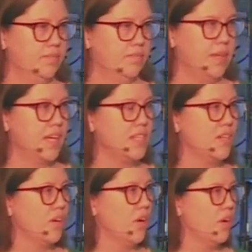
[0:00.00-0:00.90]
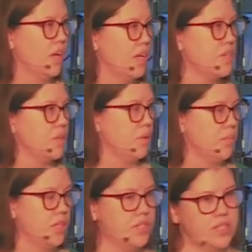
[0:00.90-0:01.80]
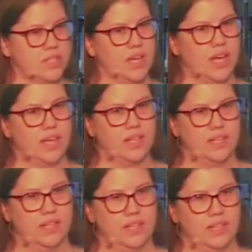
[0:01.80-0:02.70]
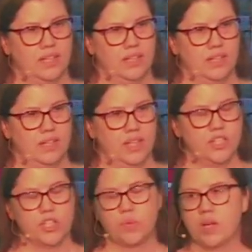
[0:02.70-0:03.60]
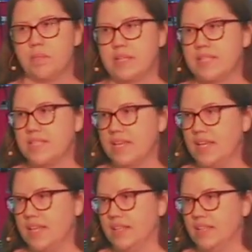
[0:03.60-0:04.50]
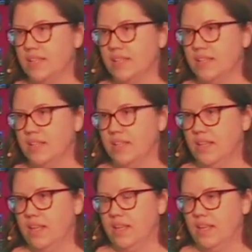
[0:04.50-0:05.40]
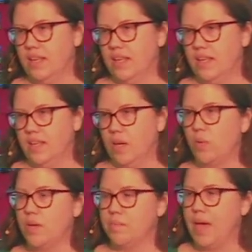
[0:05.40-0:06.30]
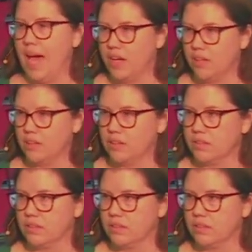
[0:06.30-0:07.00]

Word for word: because they're hurting so much inside. They just want to be seen, they want to matter.